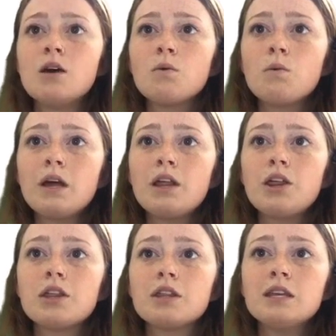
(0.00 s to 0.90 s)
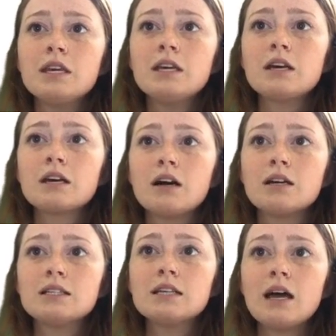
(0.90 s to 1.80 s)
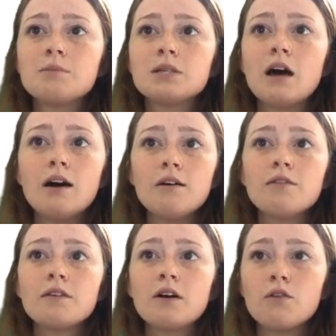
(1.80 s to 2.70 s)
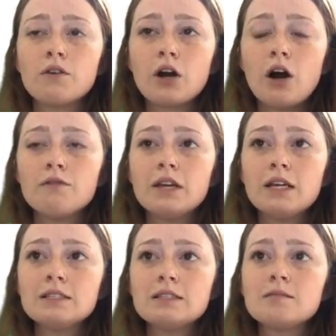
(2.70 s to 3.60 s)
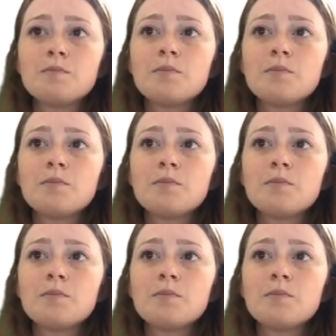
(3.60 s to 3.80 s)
with the concept of overconfidence.